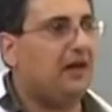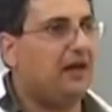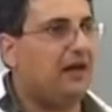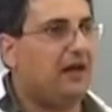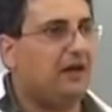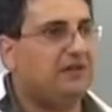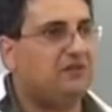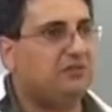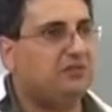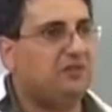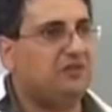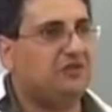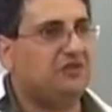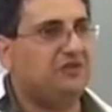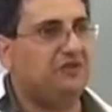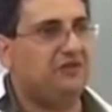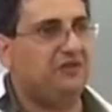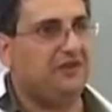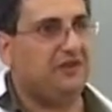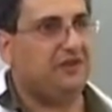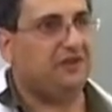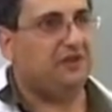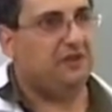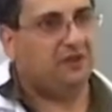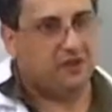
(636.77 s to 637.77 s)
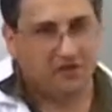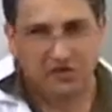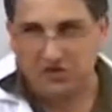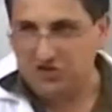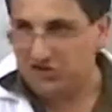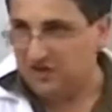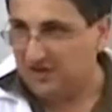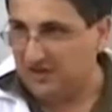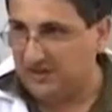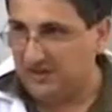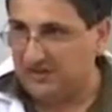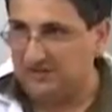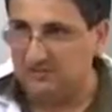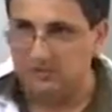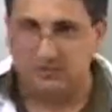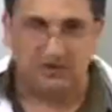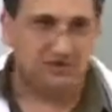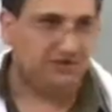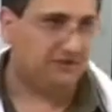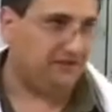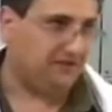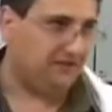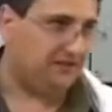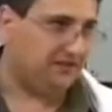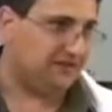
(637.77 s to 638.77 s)
atmosphere, original
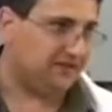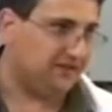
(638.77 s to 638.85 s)
atmosphere